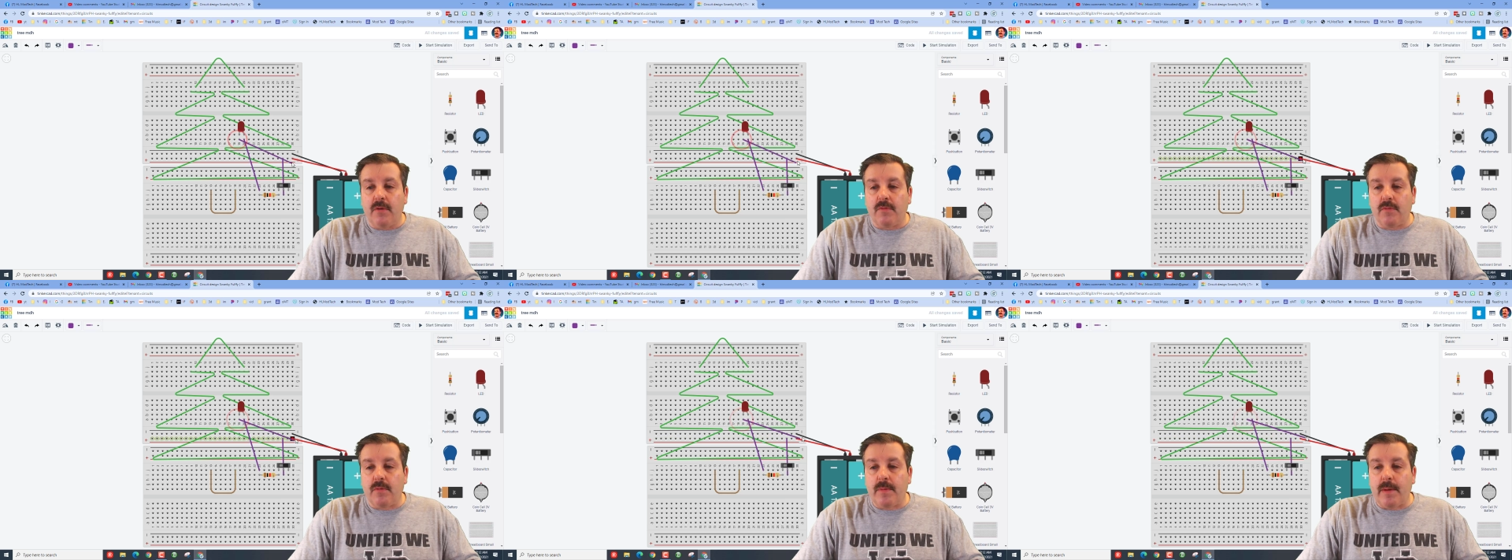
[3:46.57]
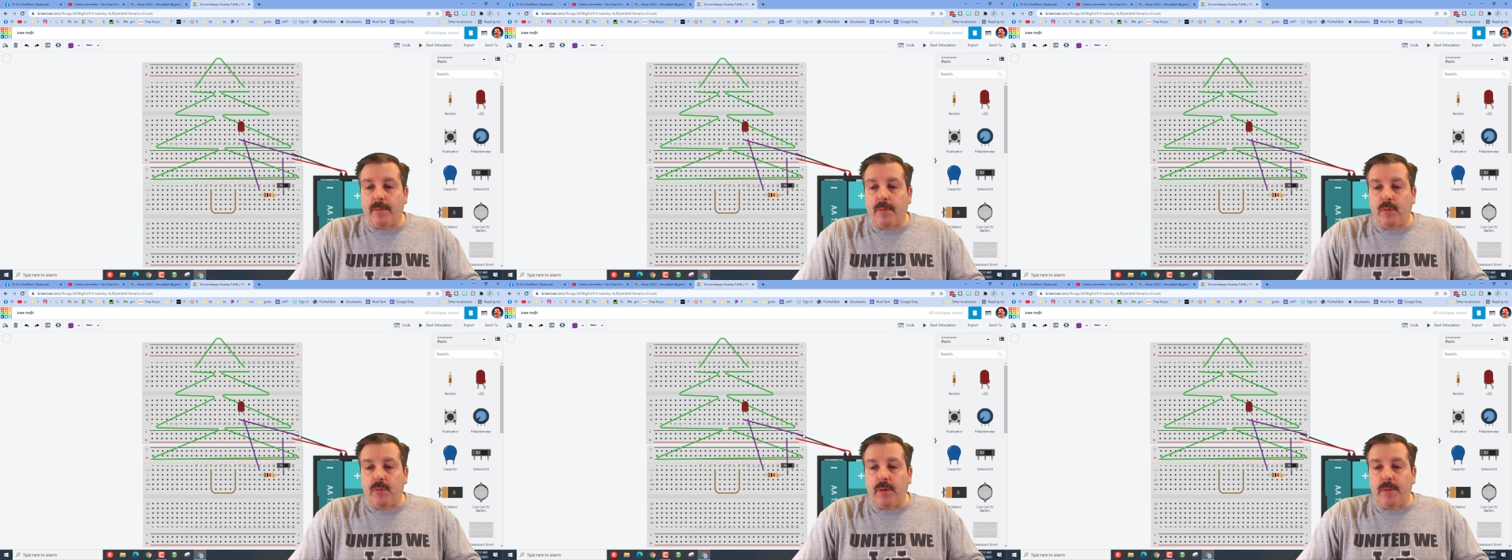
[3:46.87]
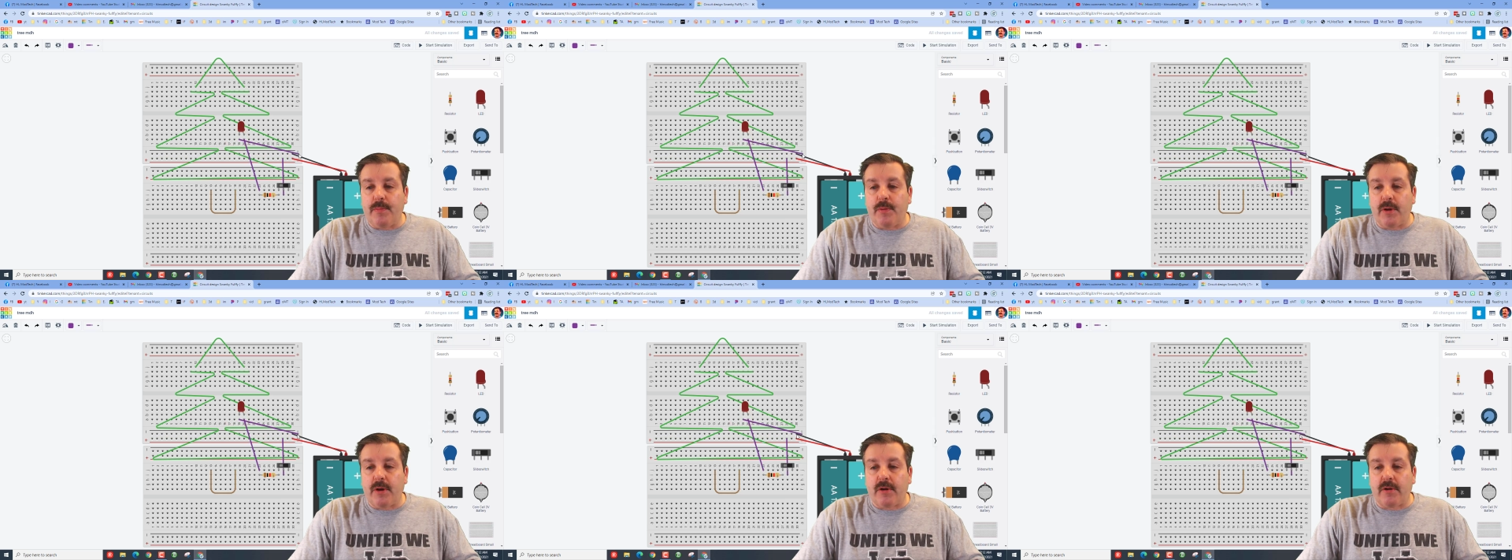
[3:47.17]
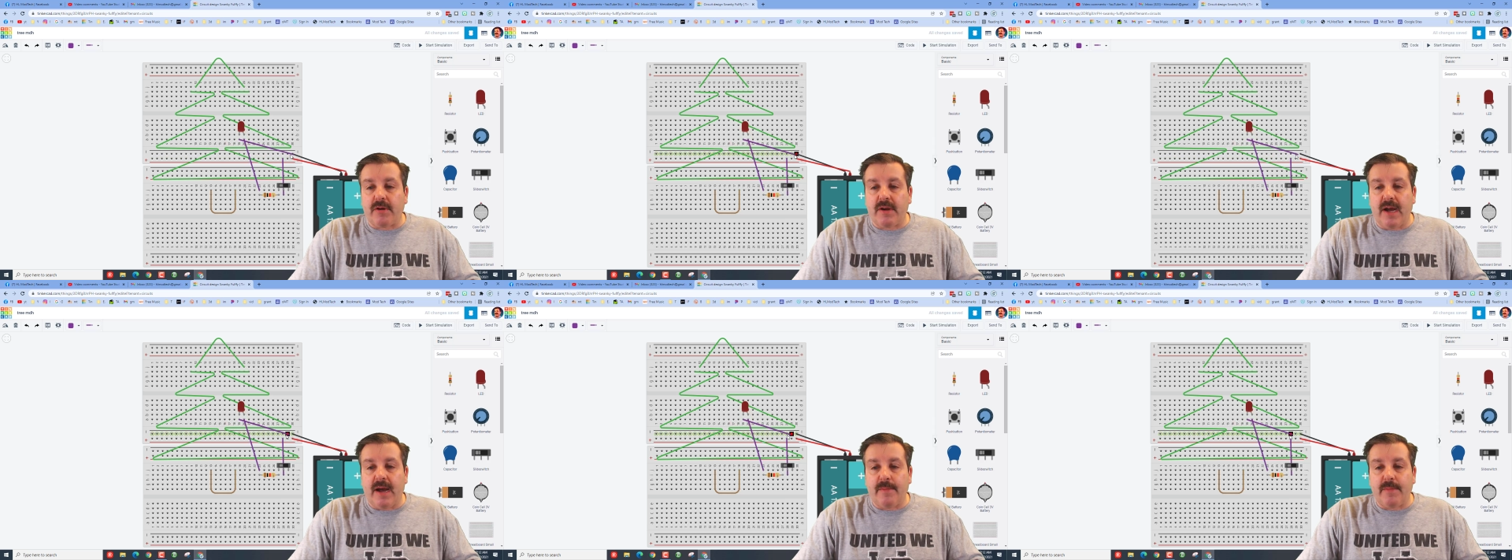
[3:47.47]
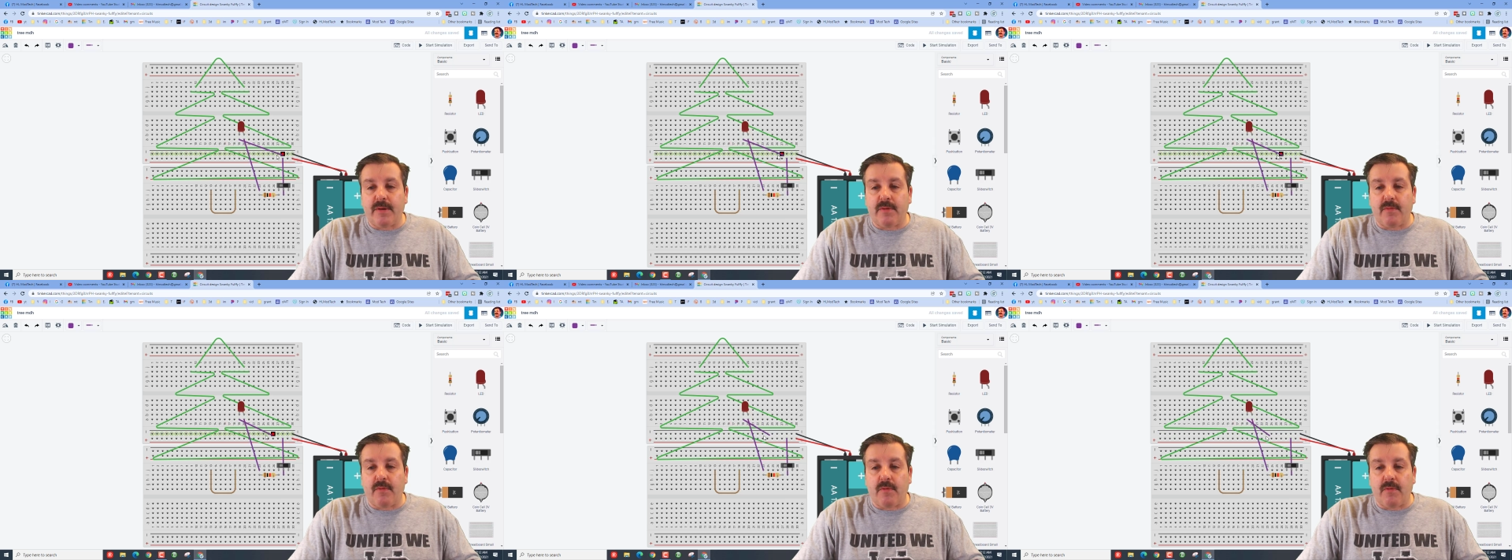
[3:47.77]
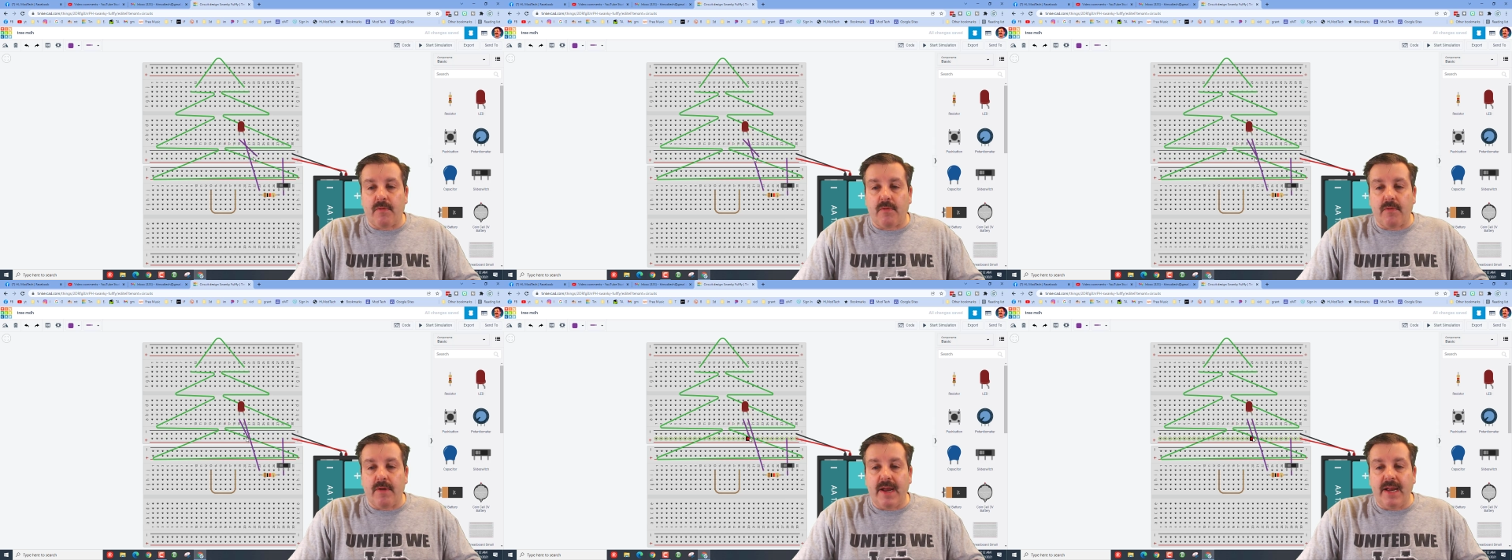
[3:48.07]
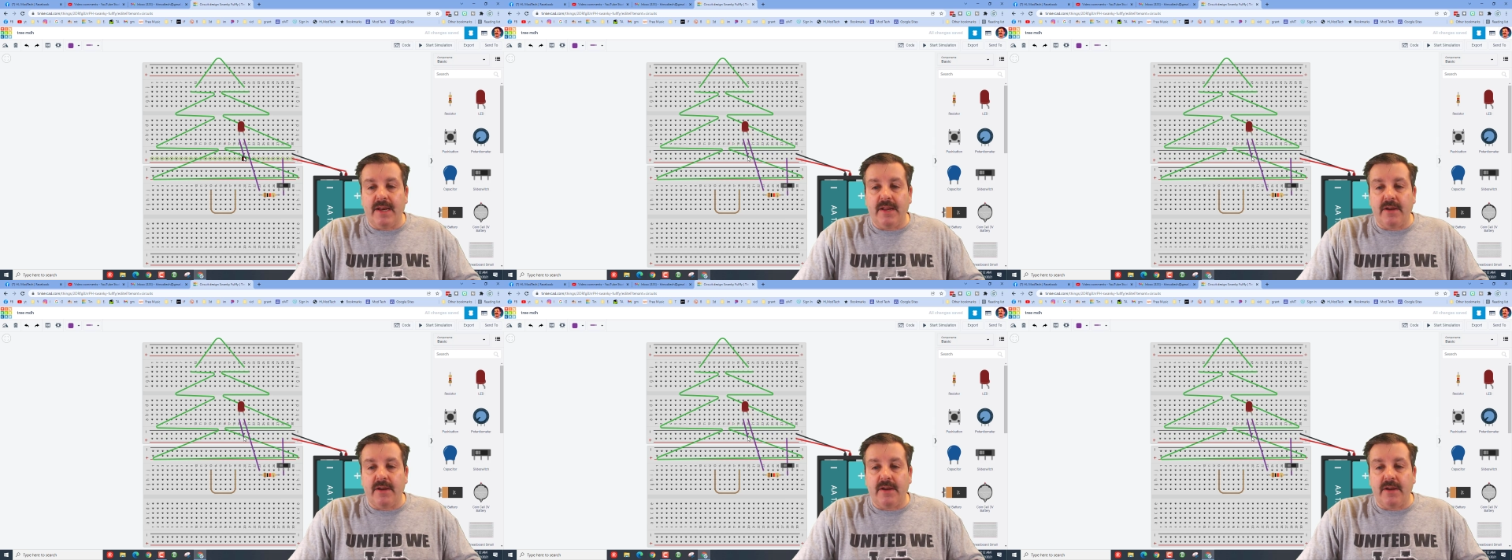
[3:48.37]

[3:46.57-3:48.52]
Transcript: Remember, we put our common right